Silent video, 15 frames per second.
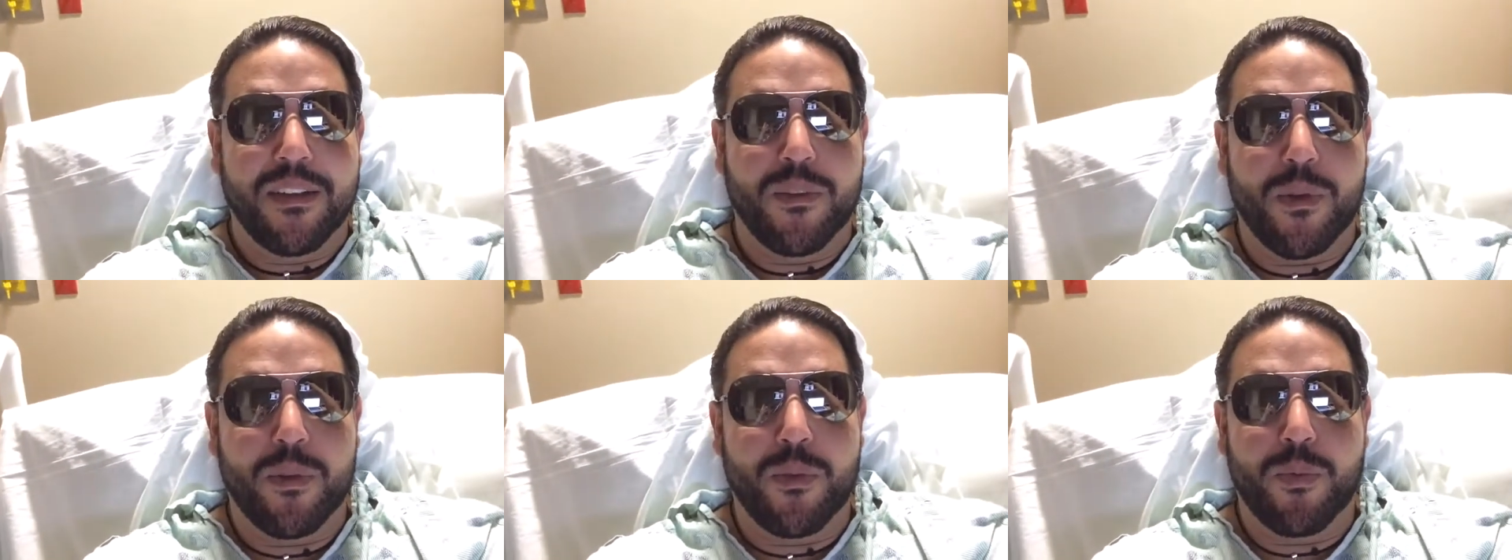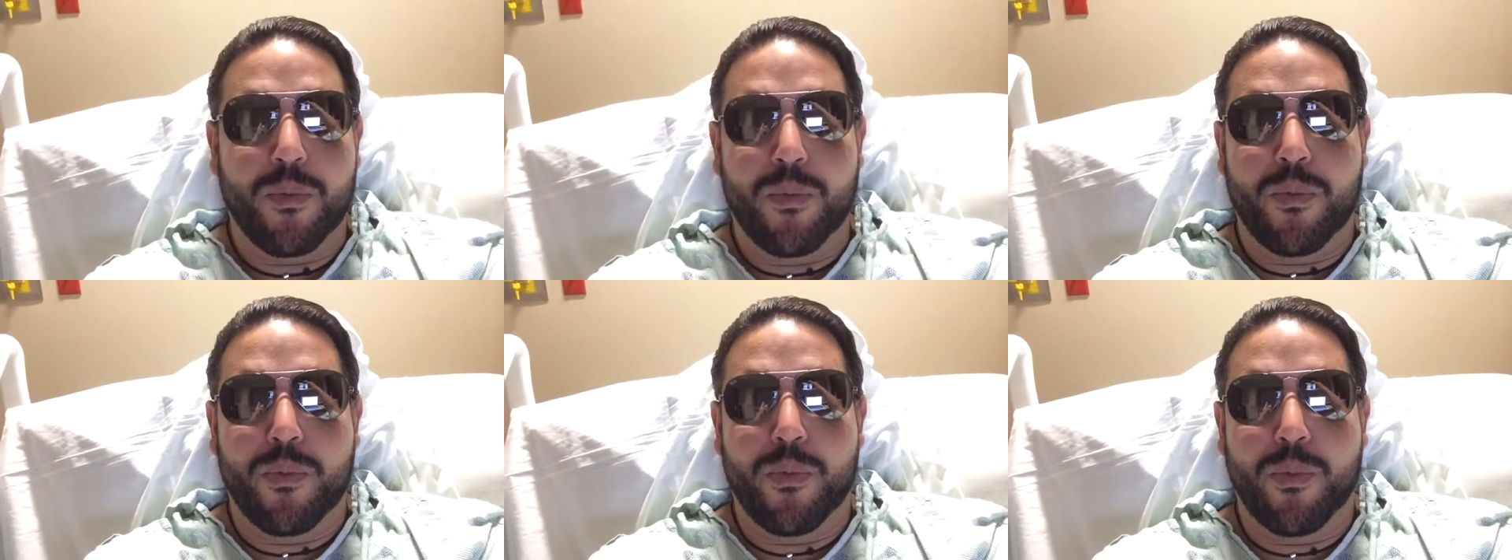Well,
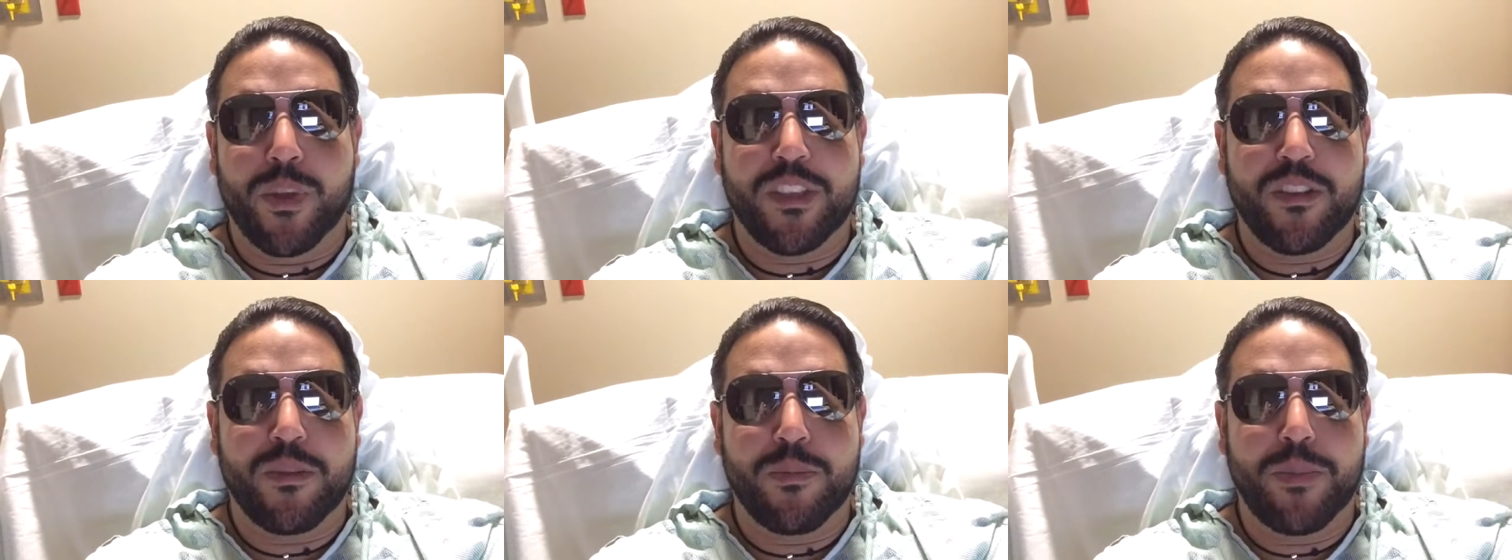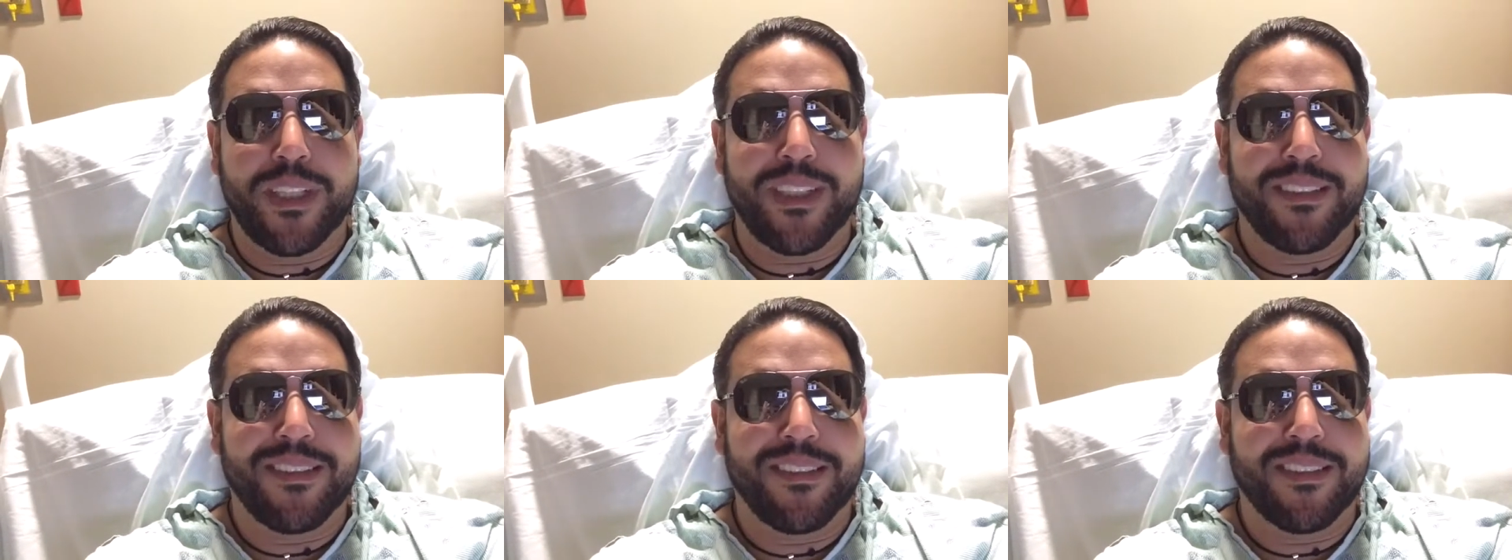what's
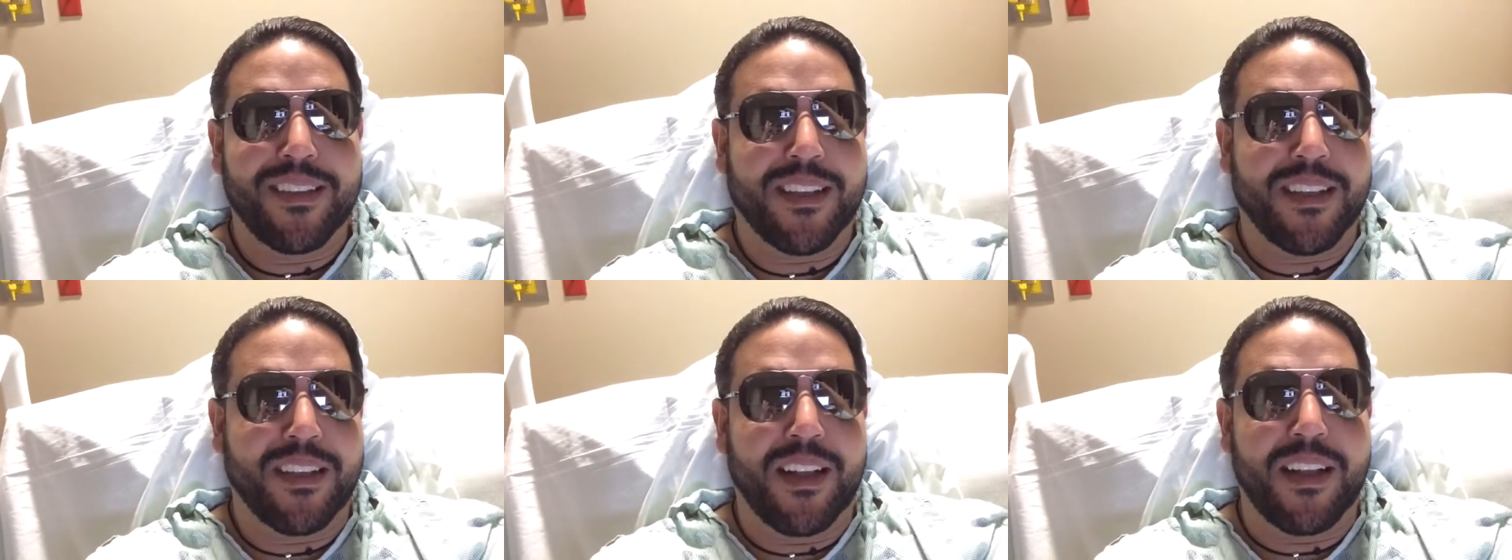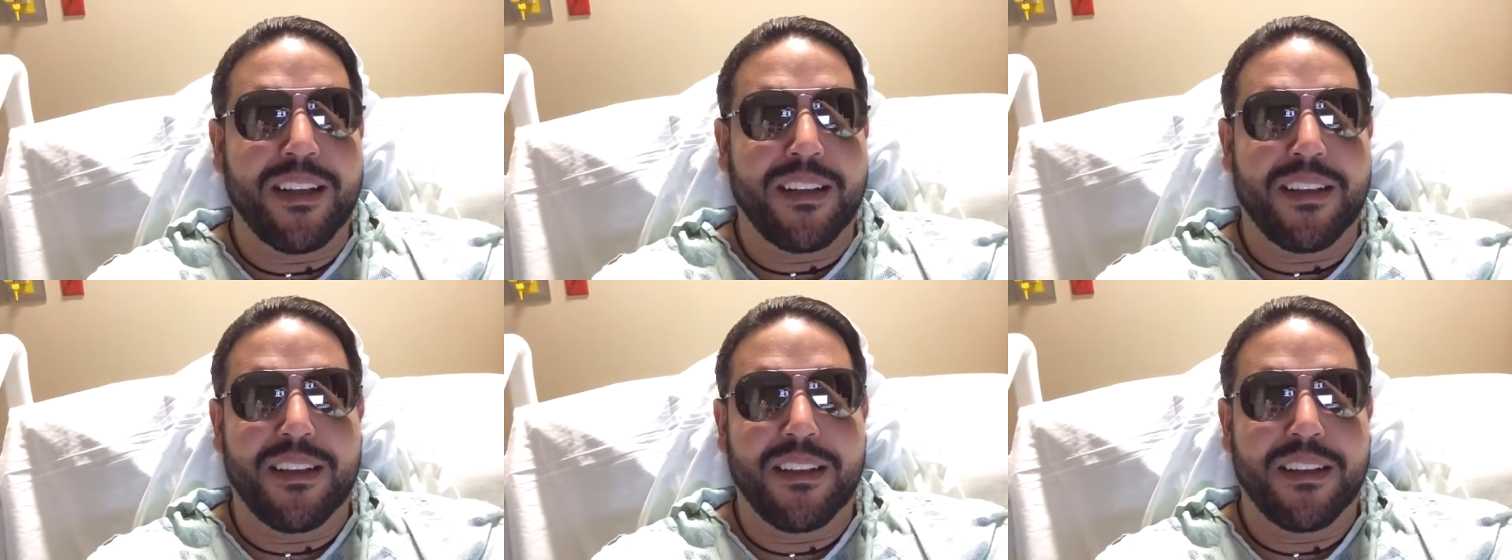being sick
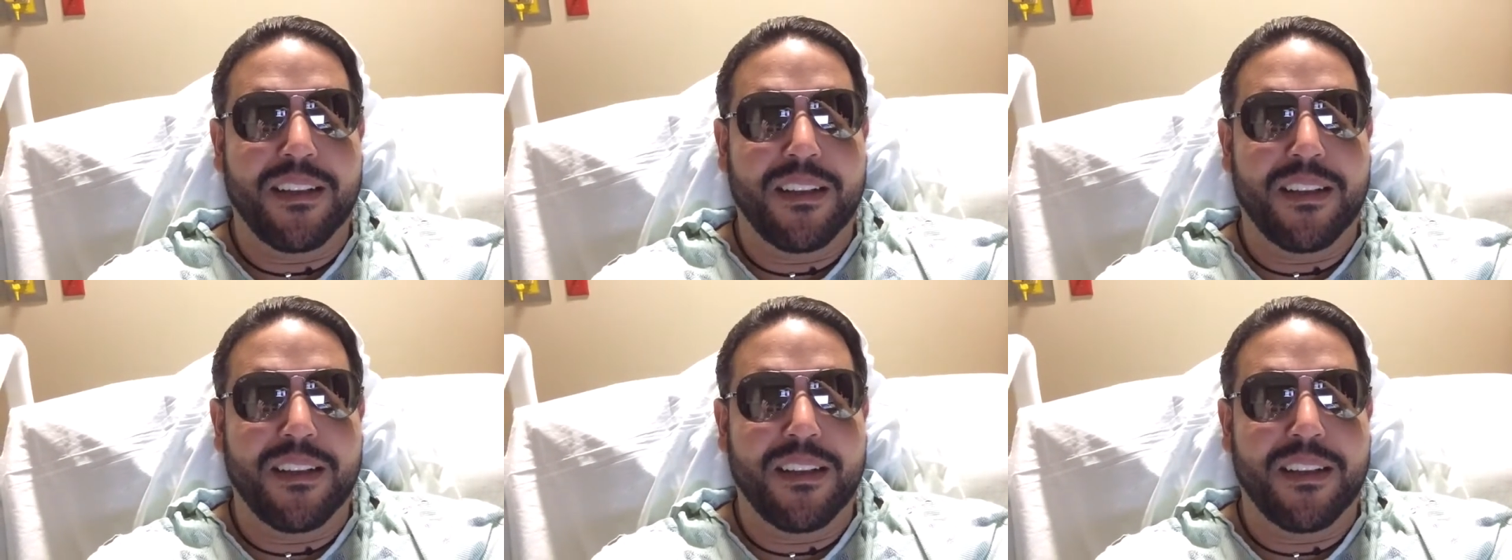like?